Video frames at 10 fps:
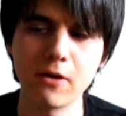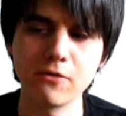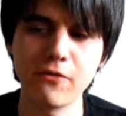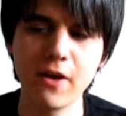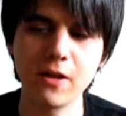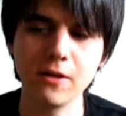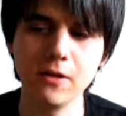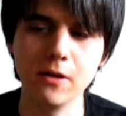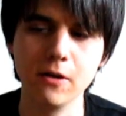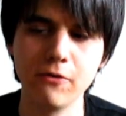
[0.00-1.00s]

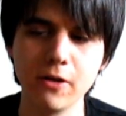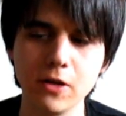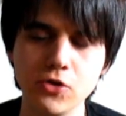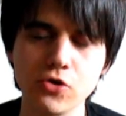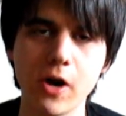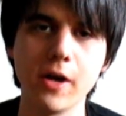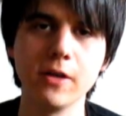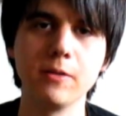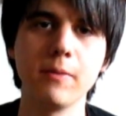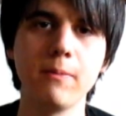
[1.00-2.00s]
Fairly dry
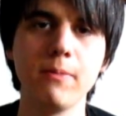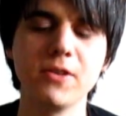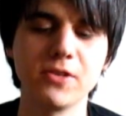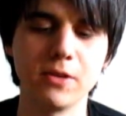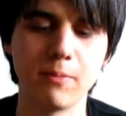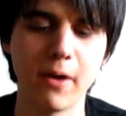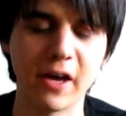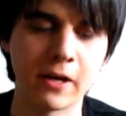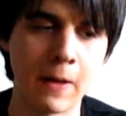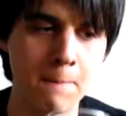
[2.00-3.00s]
and a bit bitter at the
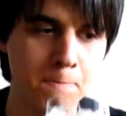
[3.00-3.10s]
back.